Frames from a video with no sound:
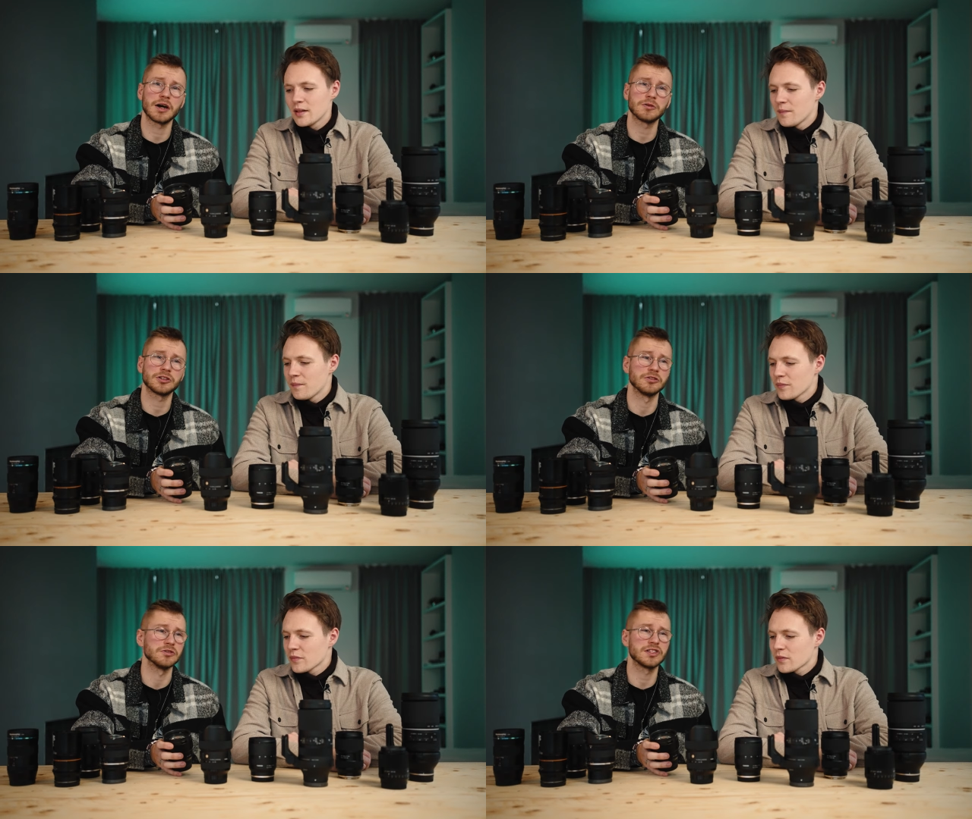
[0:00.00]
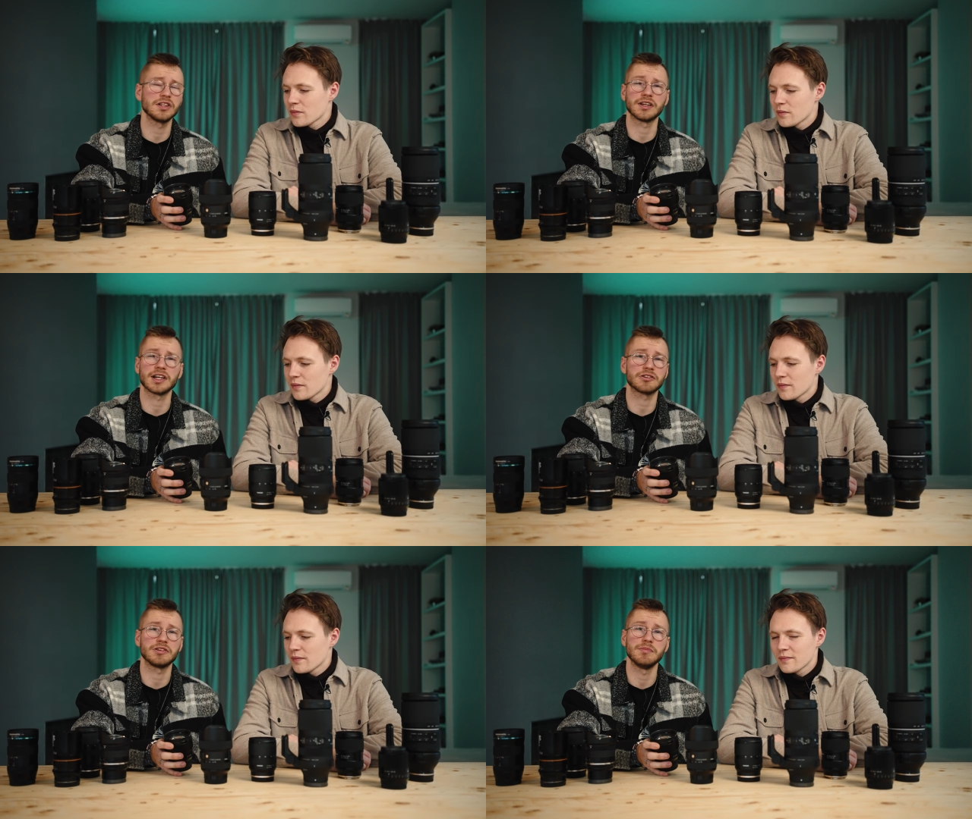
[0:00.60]
Speaker 1: aperture. You still
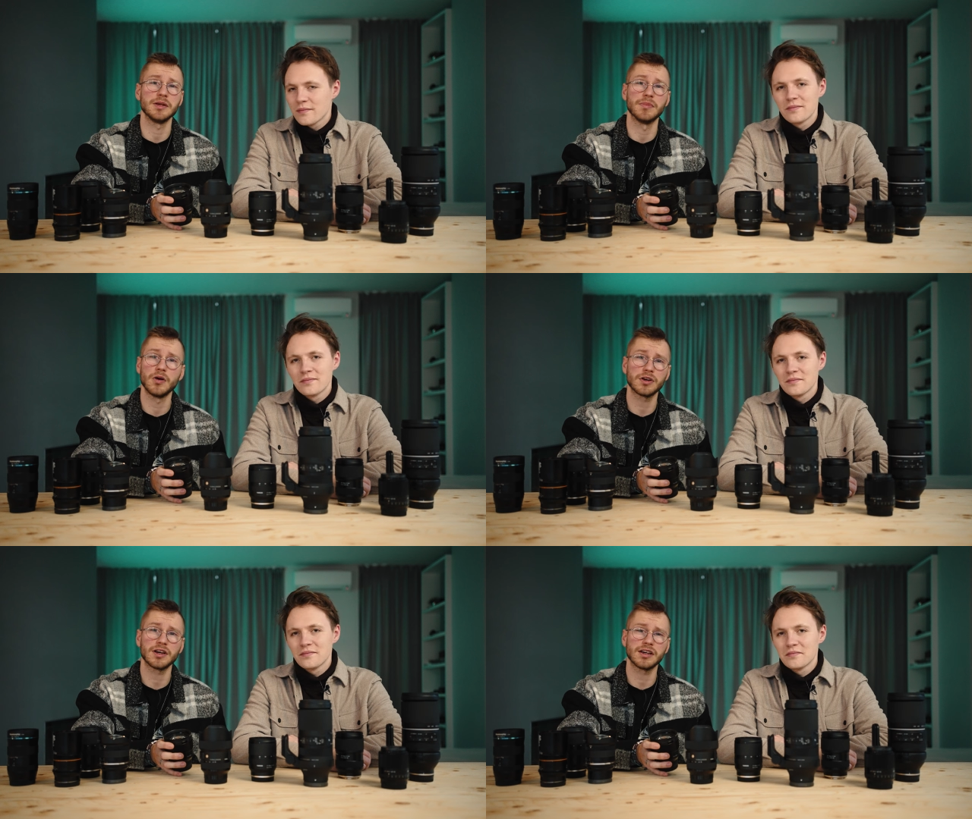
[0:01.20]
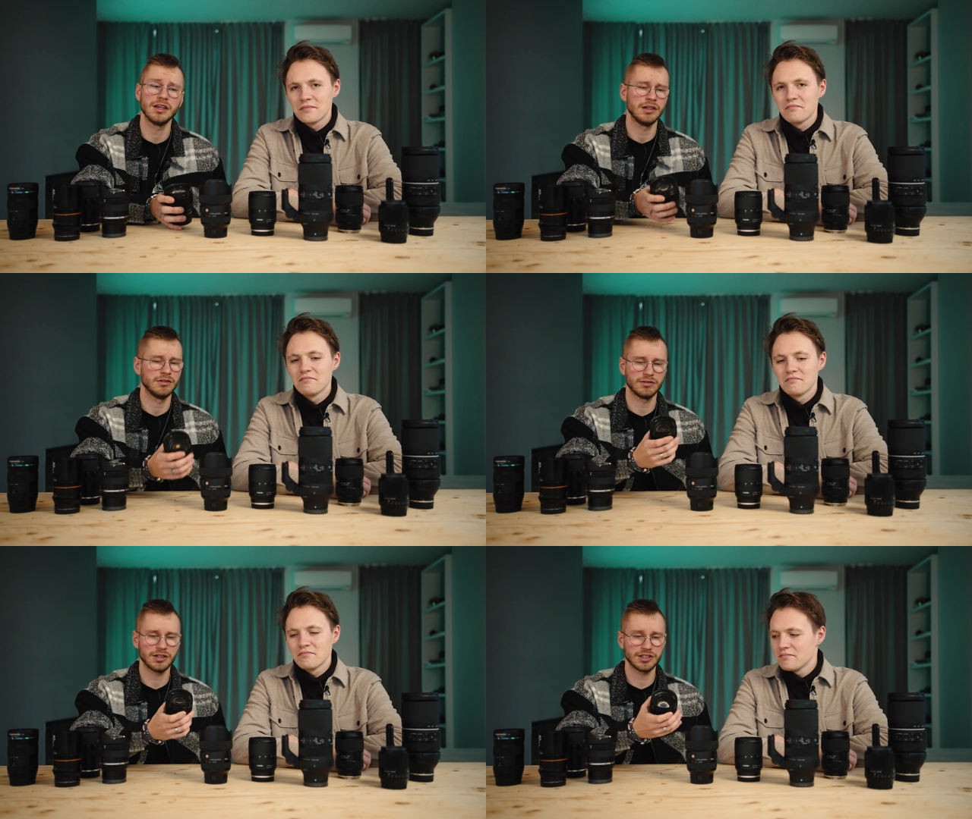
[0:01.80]
get creamy bokeh.
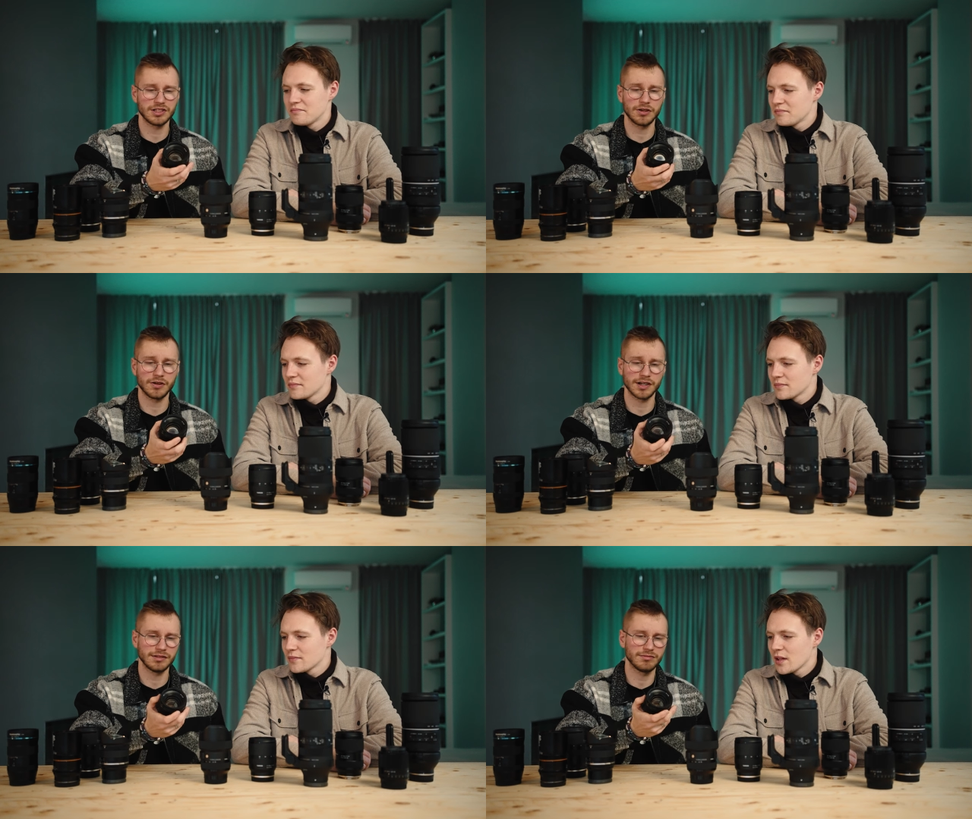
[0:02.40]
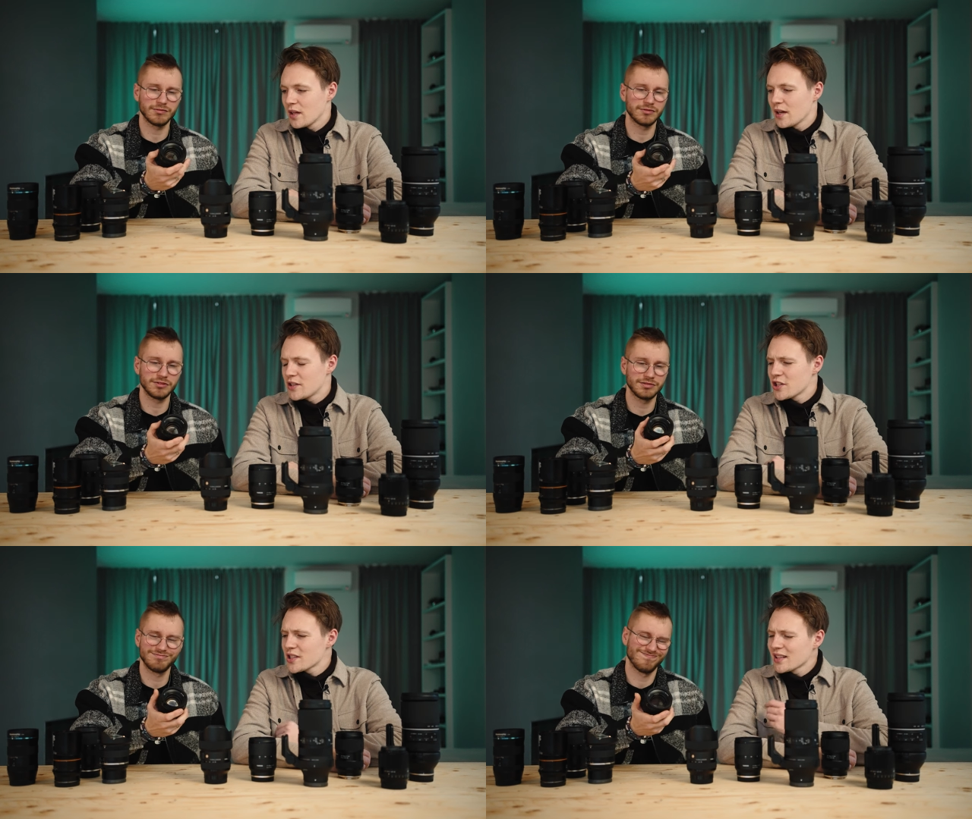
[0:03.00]
Mm. I just don't know. I
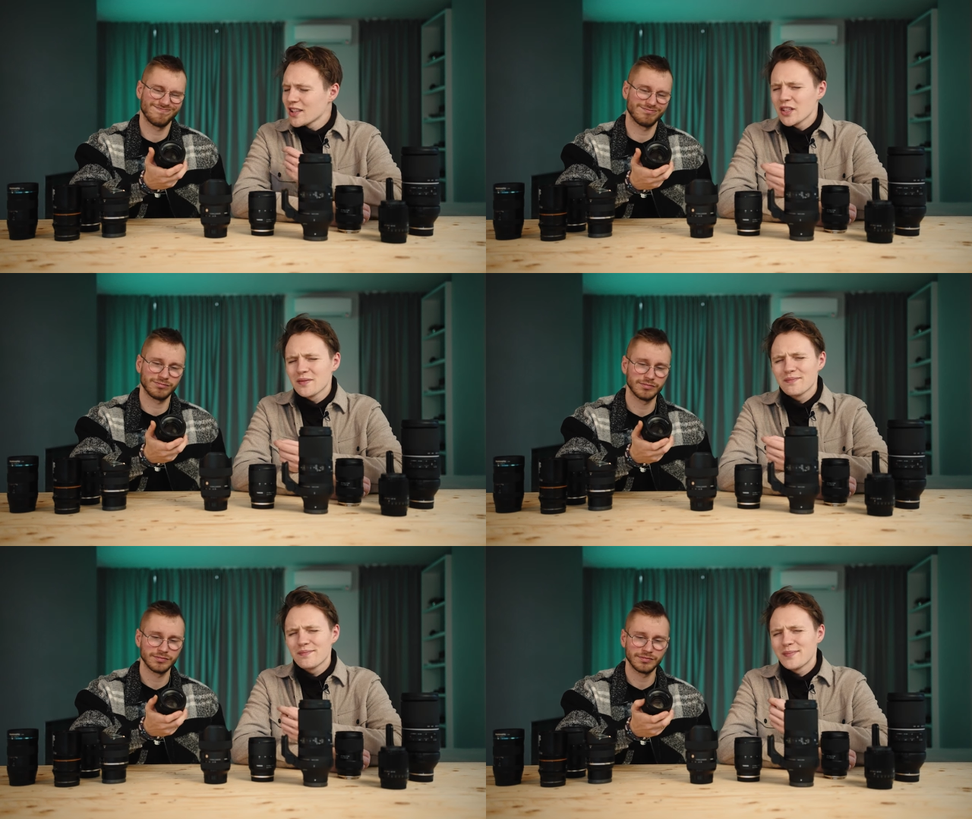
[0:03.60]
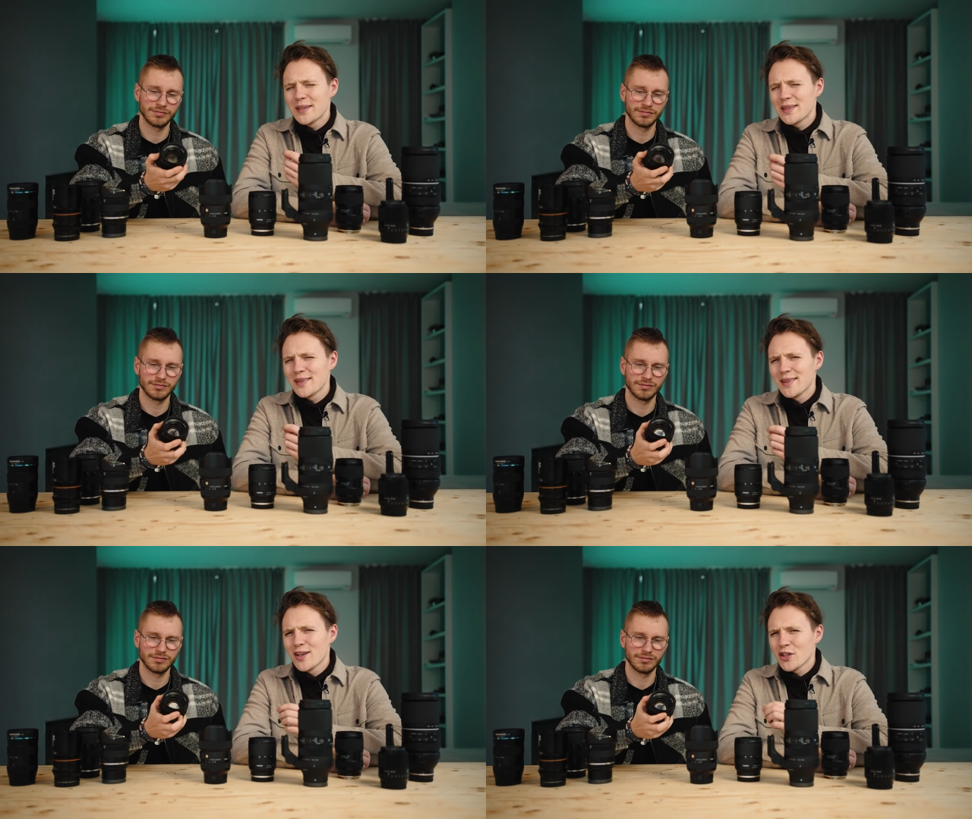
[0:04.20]
Speaker 2: it's just a little bit
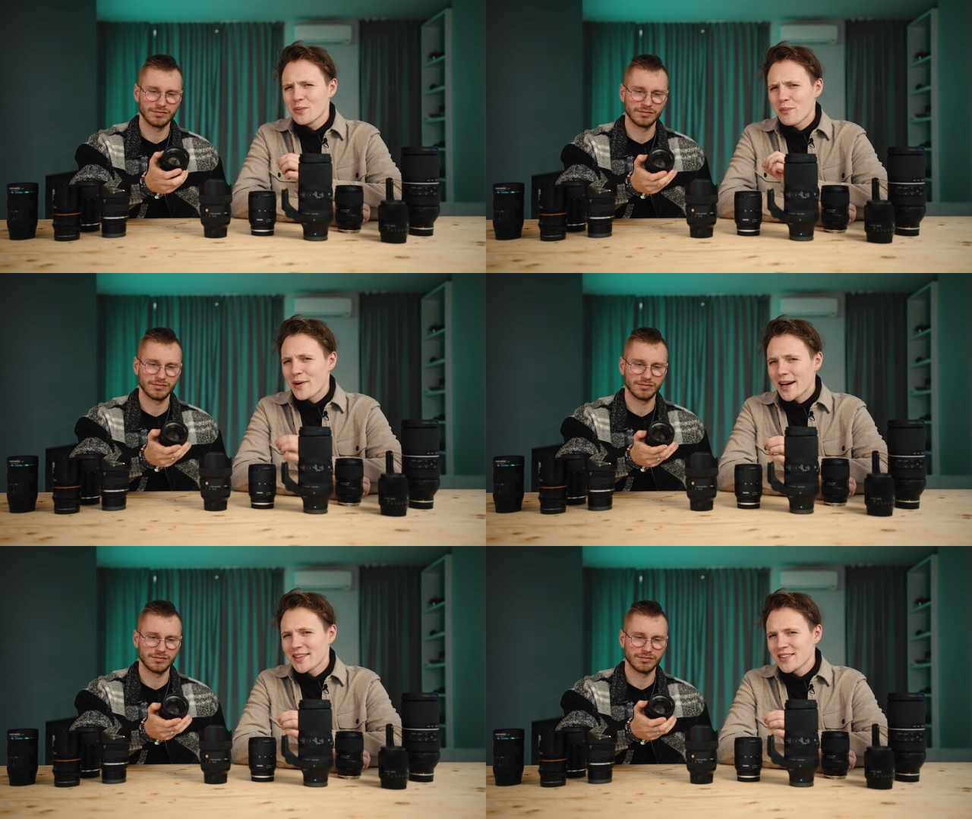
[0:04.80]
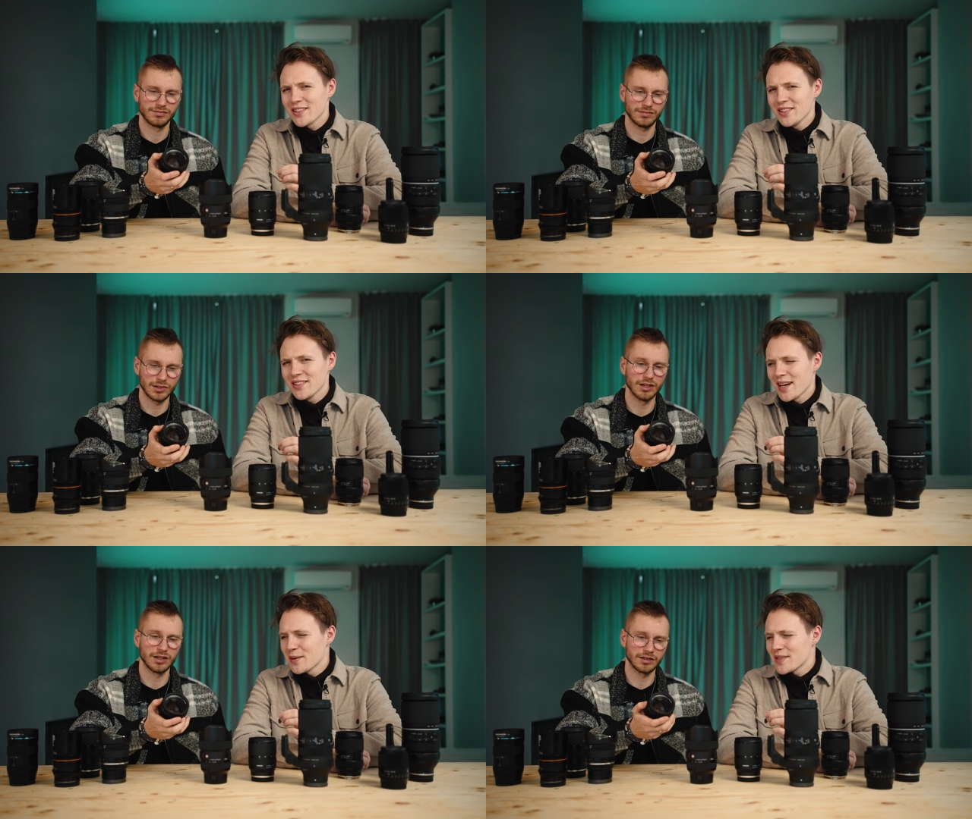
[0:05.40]
not
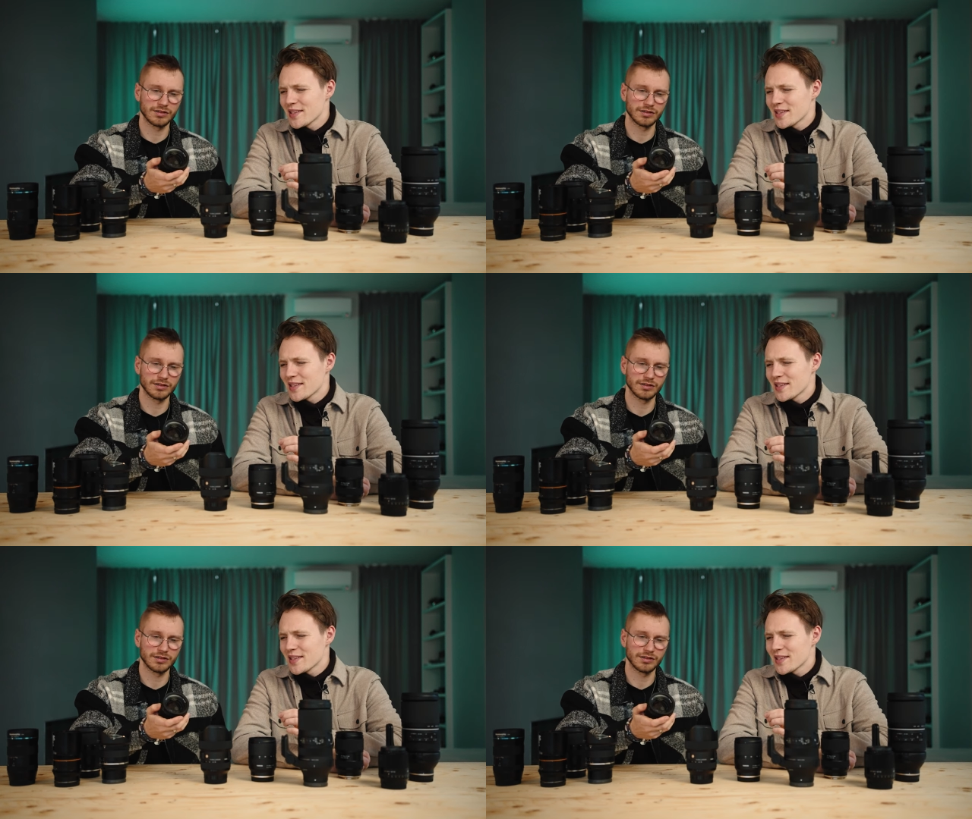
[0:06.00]
practical. Yeah, I would